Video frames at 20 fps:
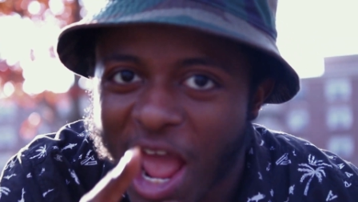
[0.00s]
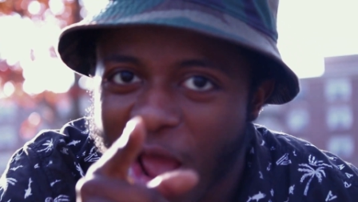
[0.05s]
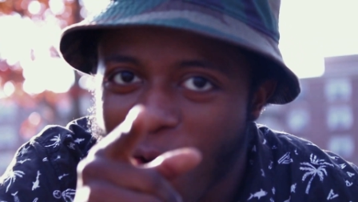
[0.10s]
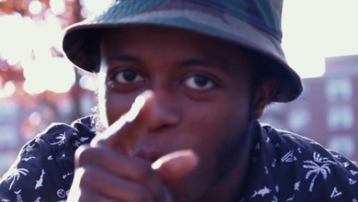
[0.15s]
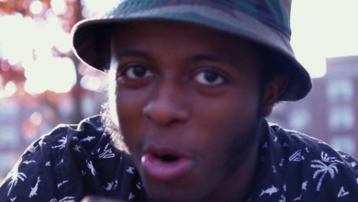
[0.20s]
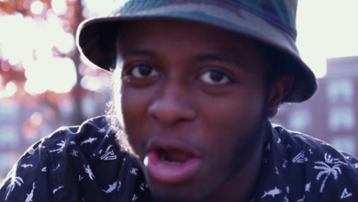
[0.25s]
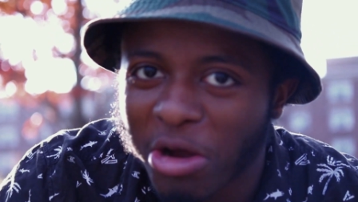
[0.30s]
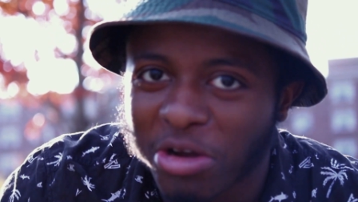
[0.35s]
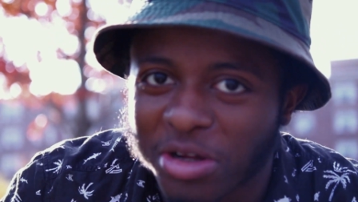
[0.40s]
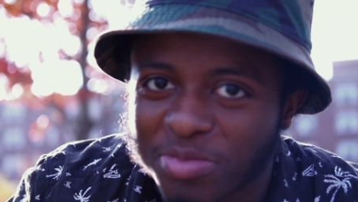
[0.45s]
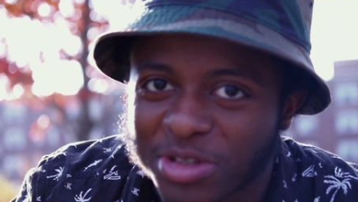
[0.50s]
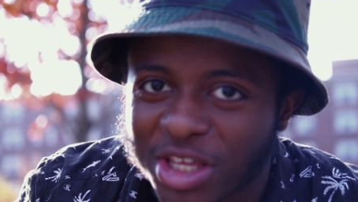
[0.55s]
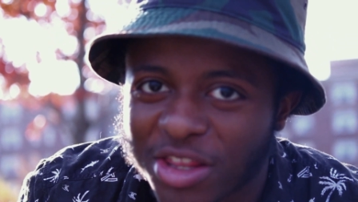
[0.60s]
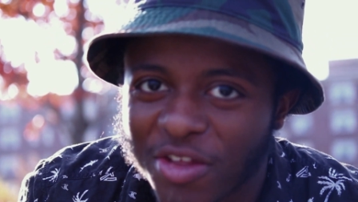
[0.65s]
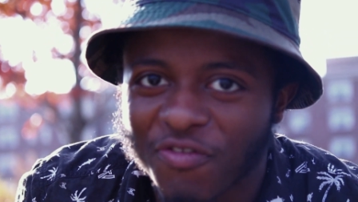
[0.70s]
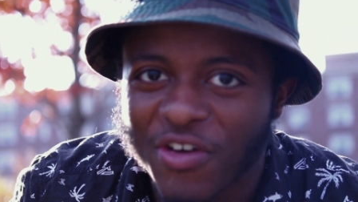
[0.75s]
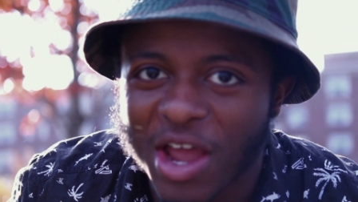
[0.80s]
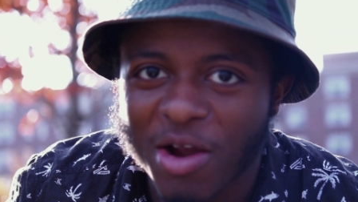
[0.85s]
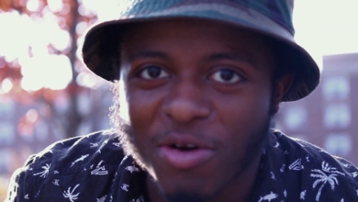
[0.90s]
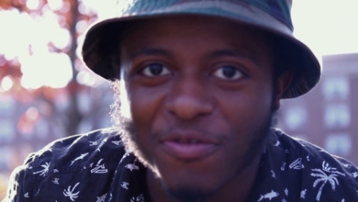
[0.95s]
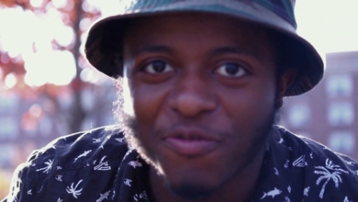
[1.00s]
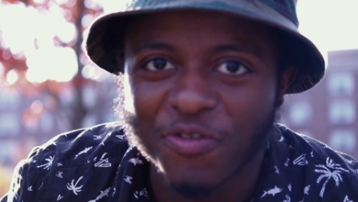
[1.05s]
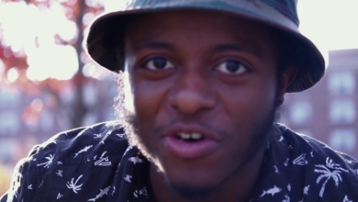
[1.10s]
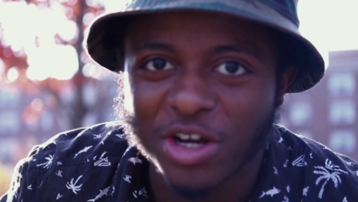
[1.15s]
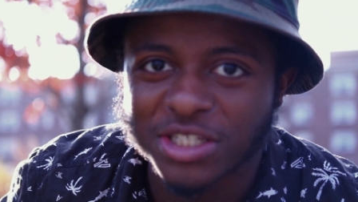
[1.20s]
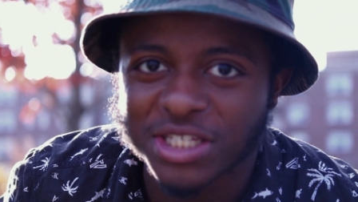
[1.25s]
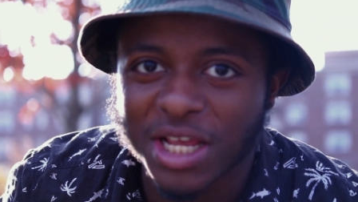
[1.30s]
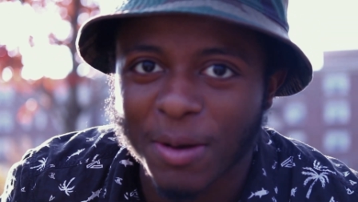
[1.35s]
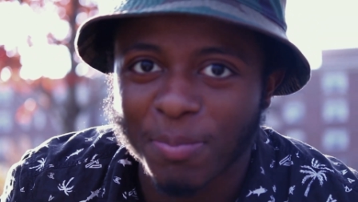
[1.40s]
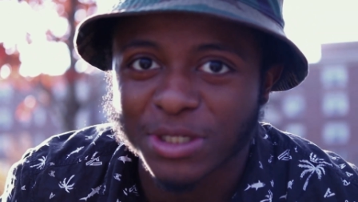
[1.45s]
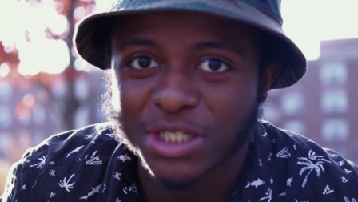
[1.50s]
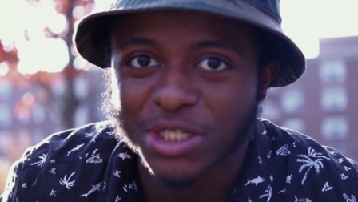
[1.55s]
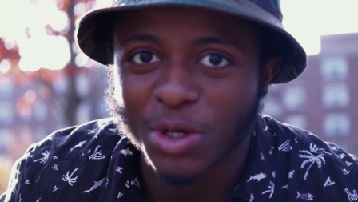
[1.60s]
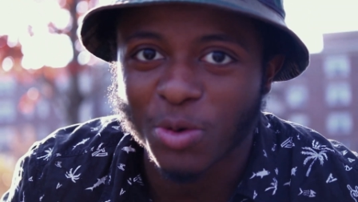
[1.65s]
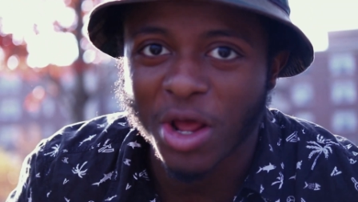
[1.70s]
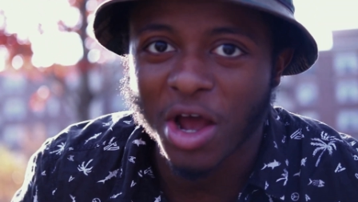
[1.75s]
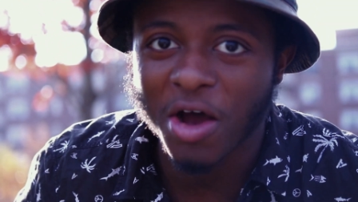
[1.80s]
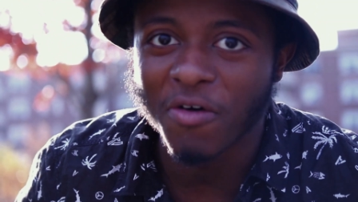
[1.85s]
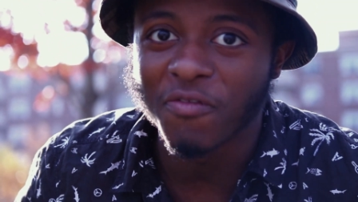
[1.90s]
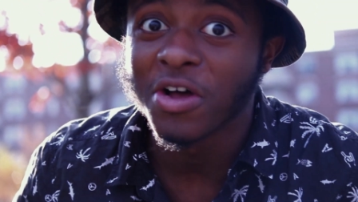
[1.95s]
and welcome to the very first
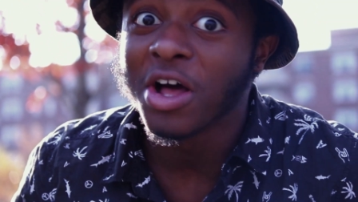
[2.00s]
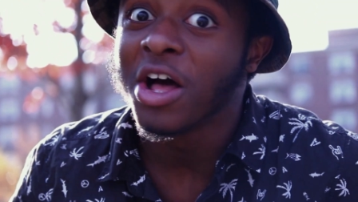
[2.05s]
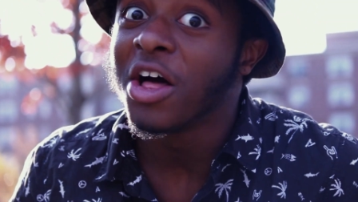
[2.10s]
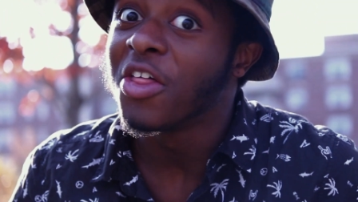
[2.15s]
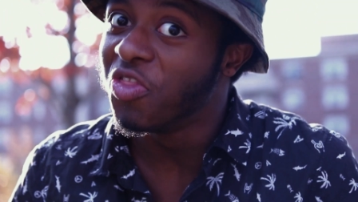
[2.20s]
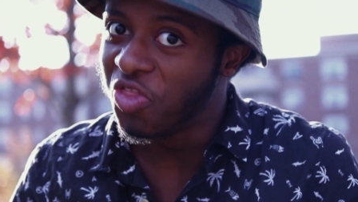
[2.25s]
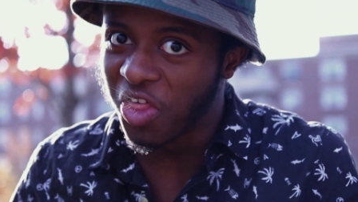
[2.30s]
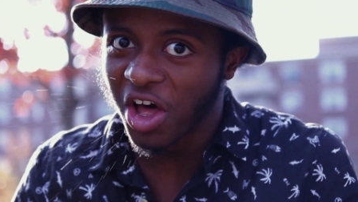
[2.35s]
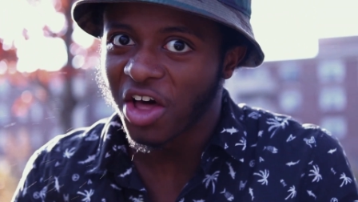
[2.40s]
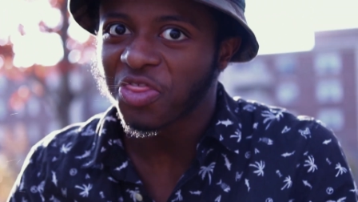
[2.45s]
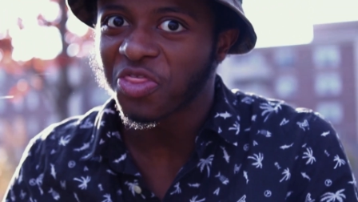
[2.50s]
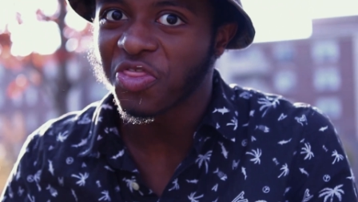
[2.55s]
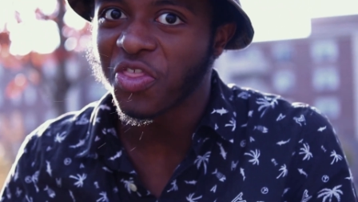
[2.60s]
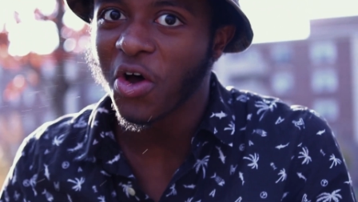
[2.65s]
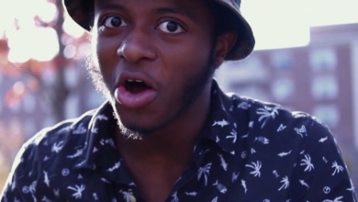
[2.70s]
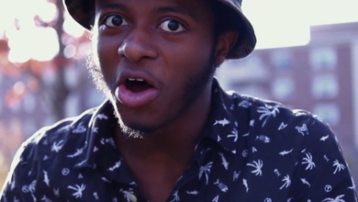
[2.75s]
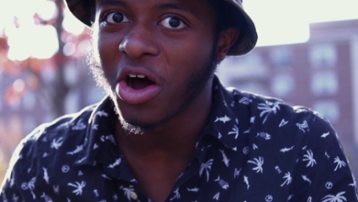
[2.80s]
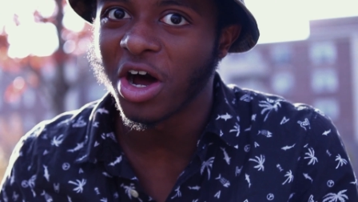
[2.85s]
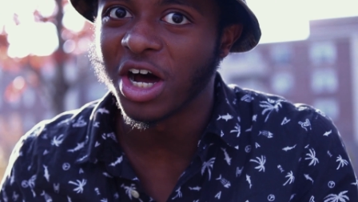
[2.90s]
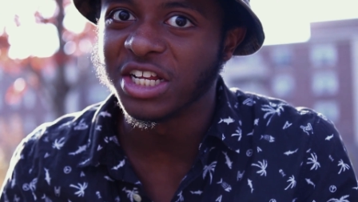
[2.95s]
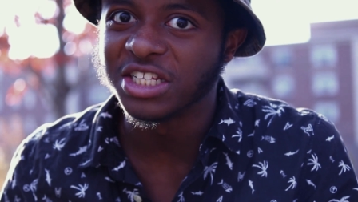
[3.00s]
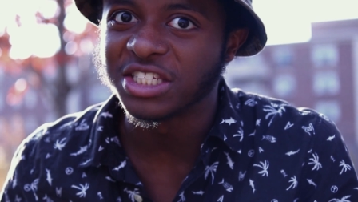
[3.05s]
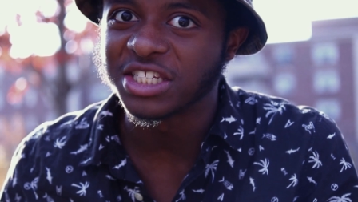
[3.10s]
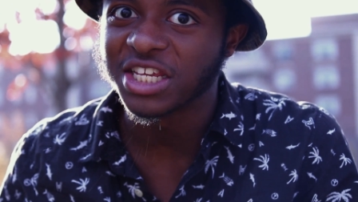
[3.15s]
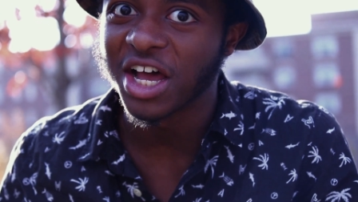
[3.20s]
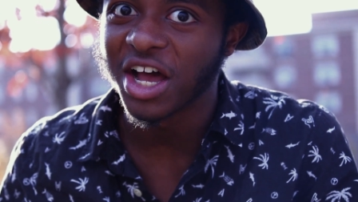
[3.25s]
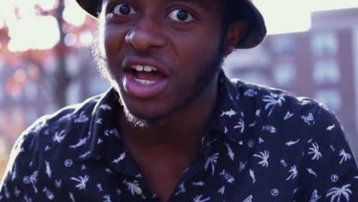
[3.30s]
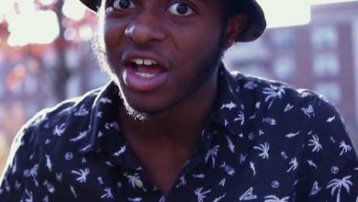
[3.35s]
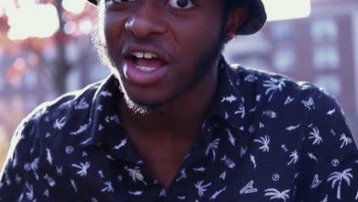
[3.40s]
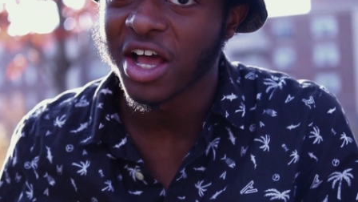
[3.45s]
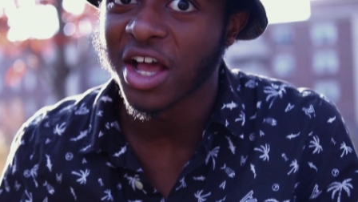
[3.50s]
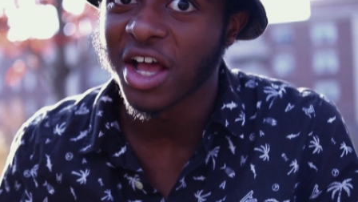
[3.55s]
episode of The Thot Hunter.